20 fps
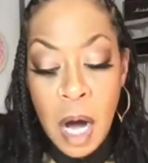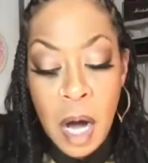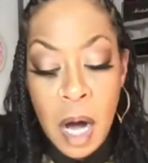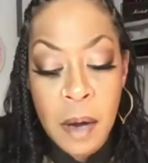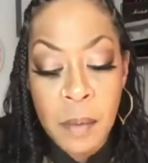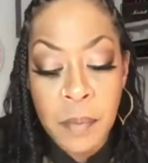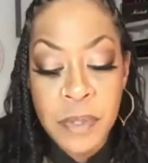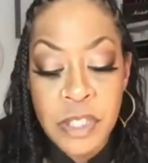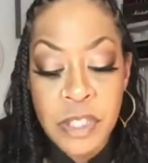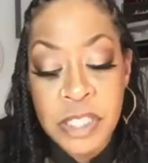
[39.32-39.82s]

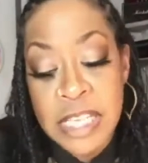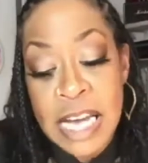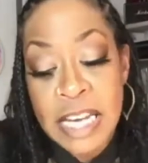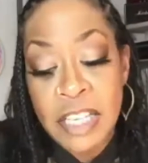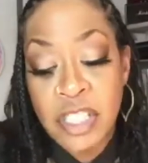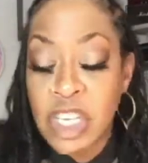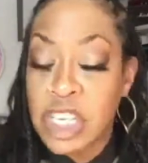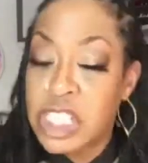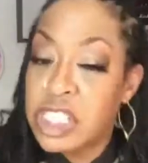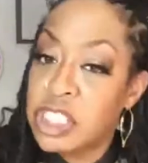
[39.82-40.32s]
we just got
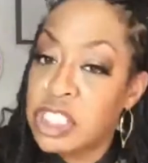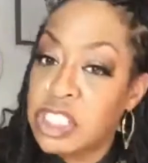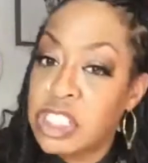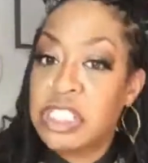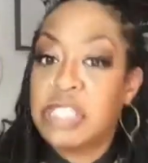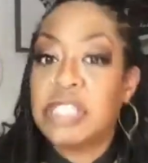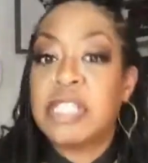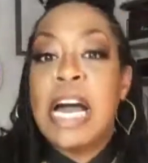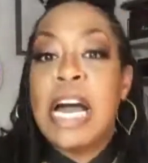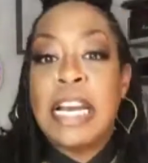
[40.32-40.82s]
a chance to
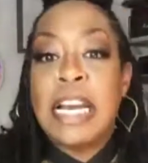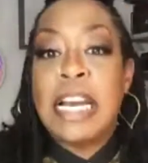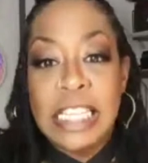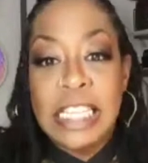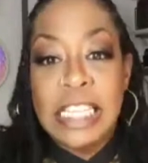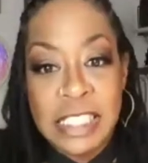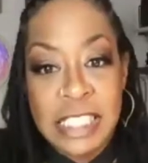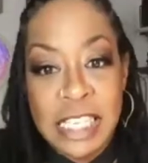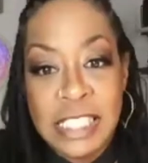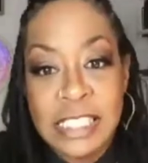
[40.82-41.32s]
just kind of
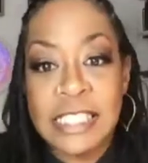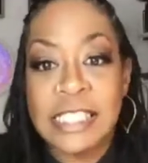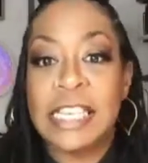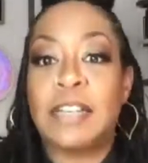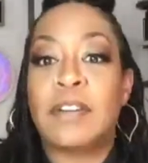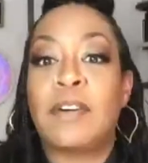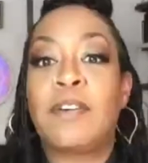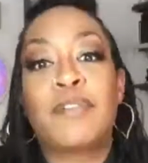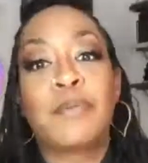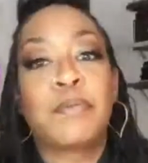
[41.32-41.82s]
let the dust
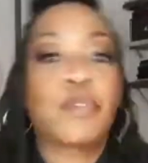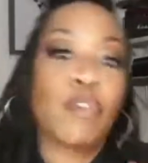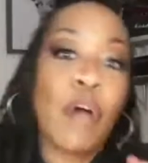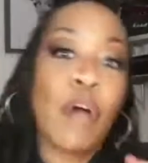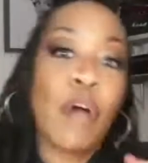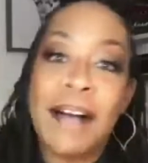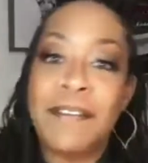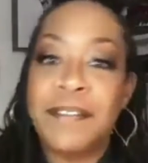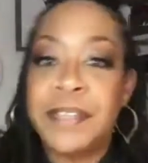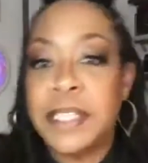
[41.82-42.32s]
settle from
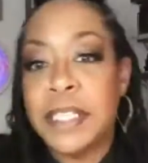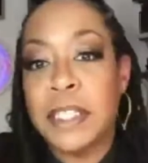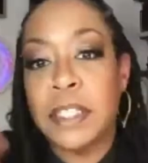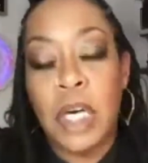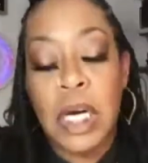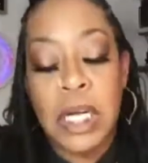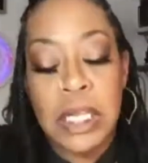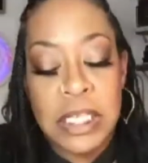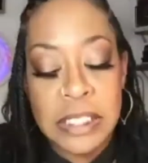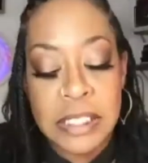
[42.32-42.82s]
traveling and
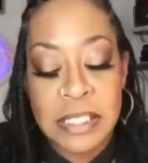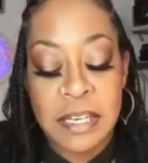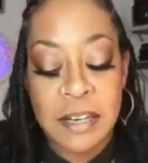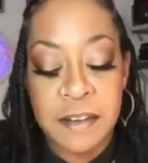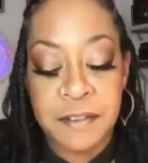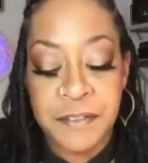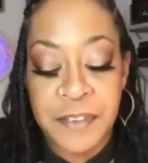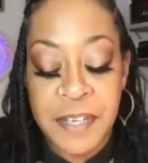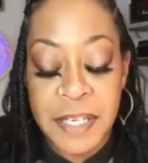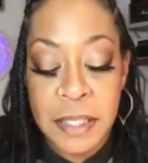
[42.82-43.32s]
all that
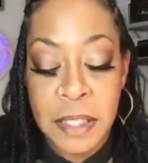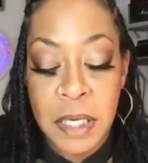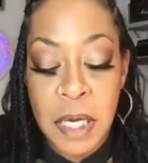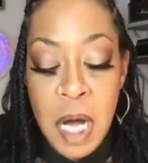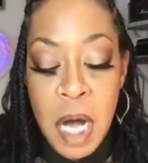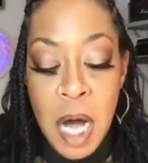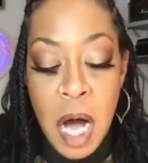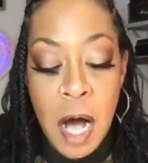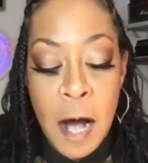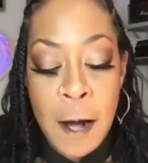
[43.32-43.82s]
stuff and
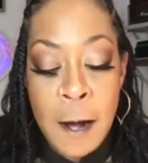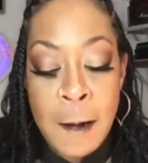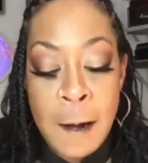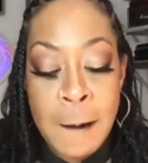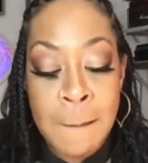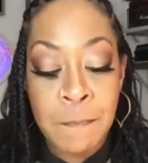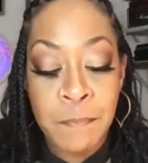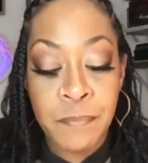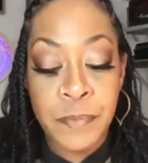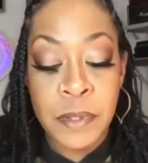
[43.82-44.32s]

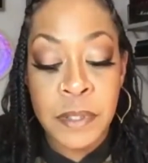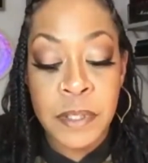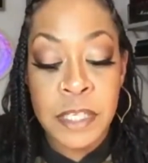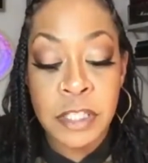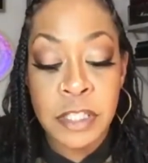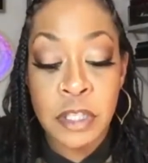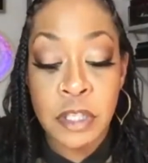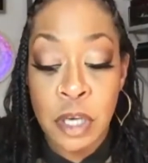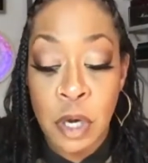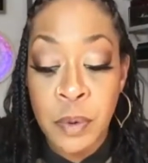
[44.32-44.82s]

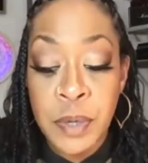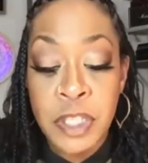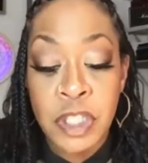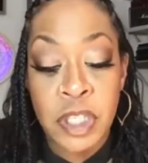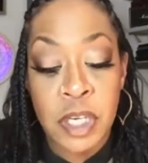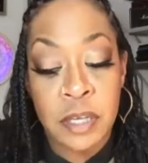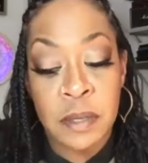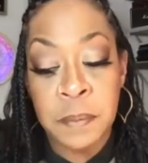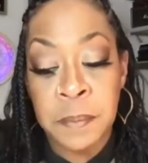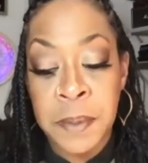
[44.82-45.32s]
get to know
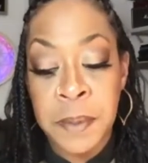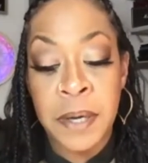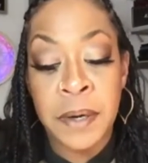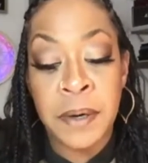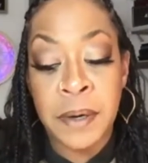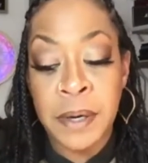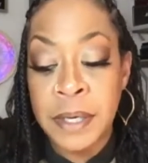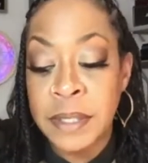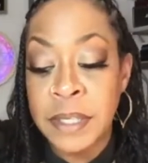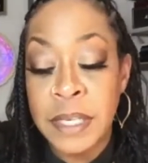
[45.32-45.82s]
each other
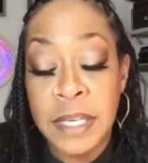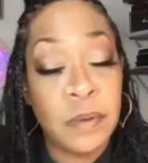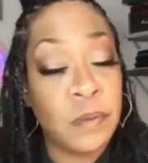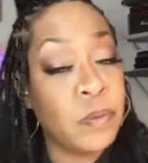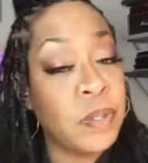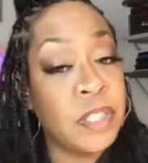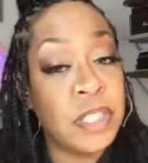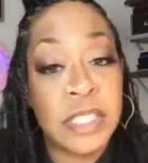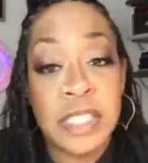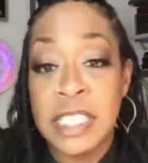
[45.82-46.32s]
better. And then
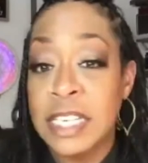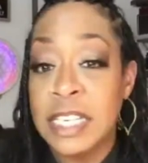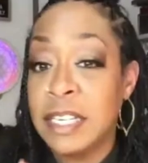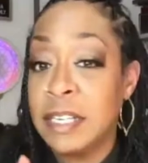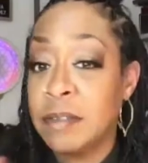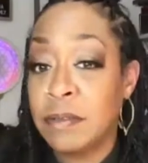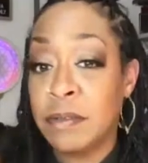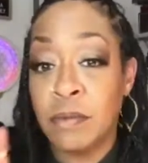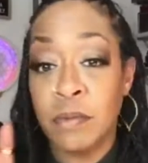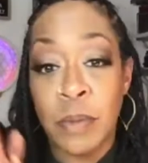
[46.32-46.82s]
we just hit
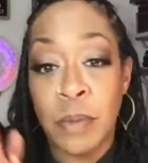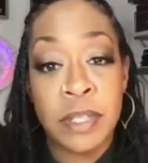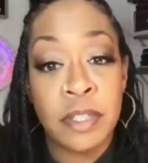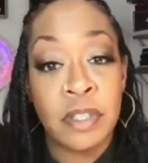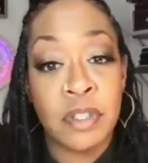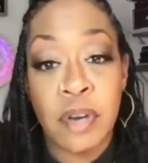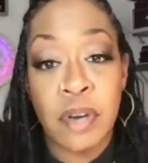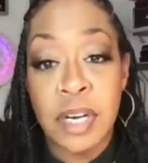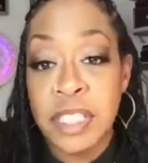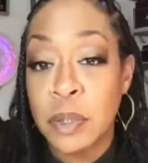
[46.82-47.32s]
it. We went
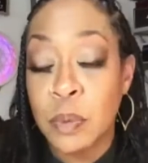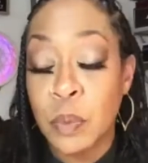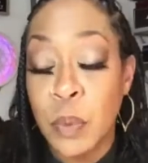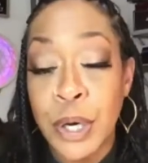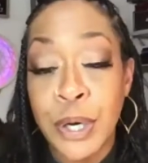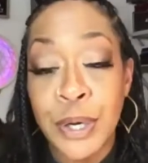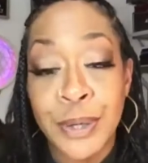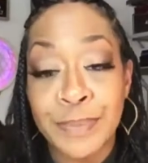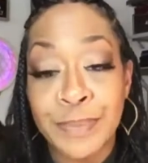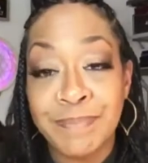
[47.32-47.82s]
straight to
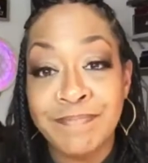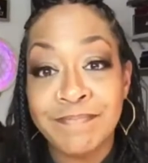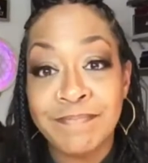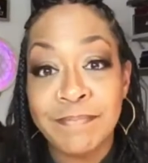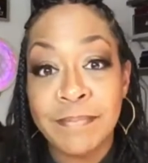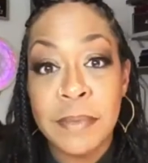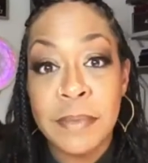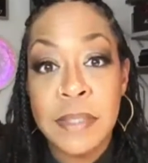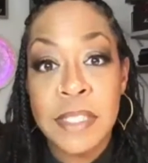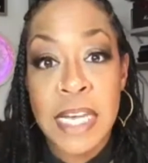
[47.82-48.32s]
work.
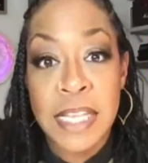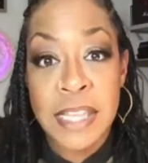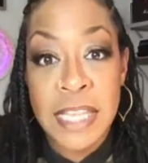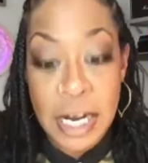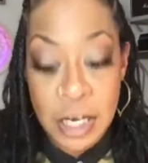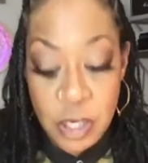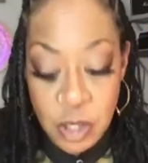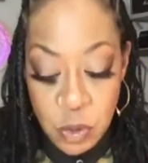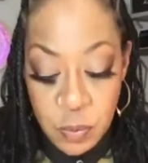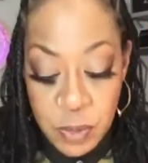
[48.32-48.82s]
Seth,
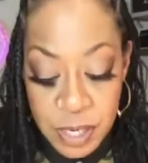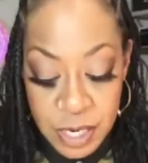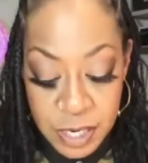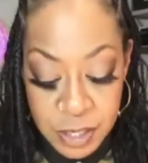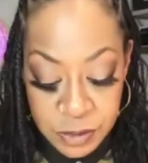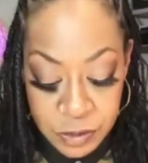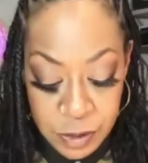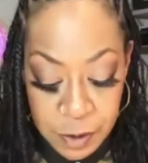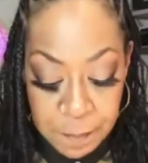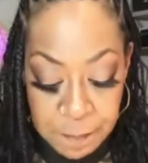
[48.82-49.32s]
how do you want to
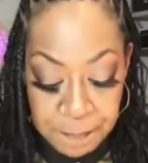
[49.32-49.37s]
answer?